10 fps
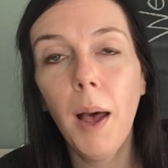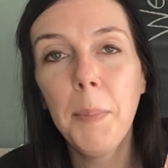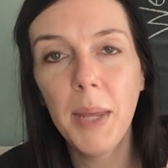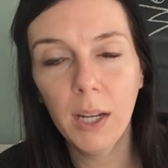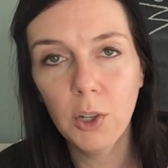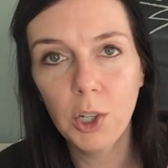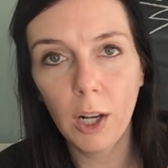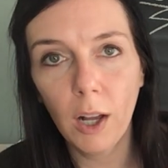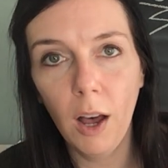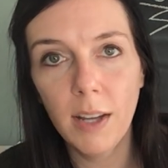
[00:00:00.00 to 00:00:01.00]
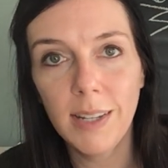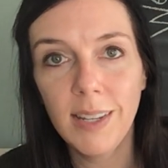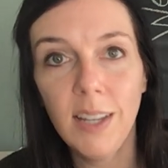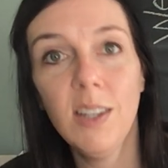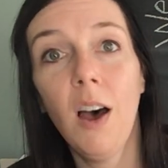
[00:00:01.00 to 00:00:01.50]
a picture onto
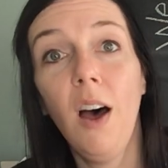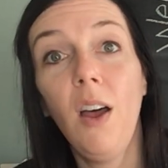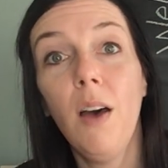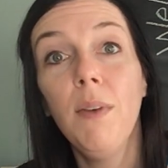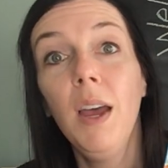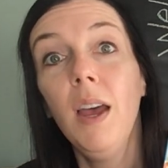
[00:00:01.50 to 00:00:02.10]
Seesaw of